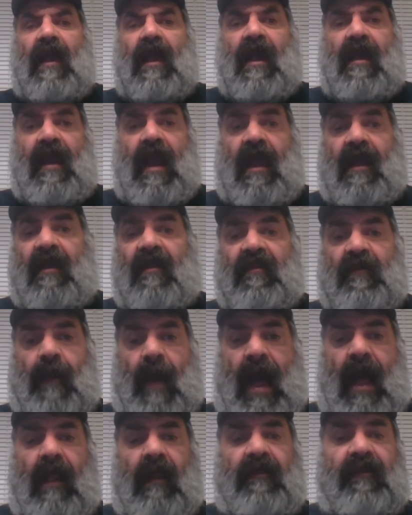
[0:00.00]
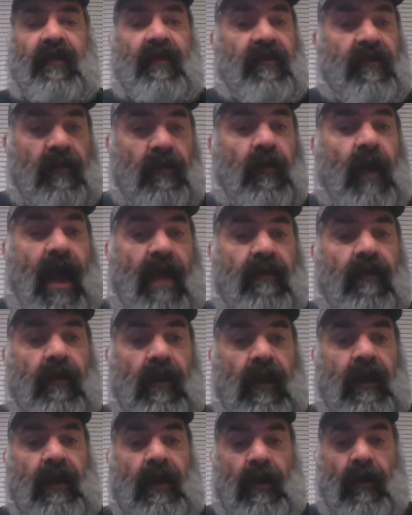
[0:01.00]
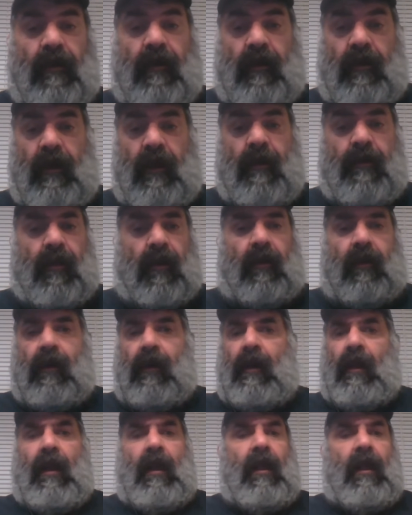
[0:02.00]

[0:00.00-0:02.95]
at the at, at his policies, they're rather you know they're liberal.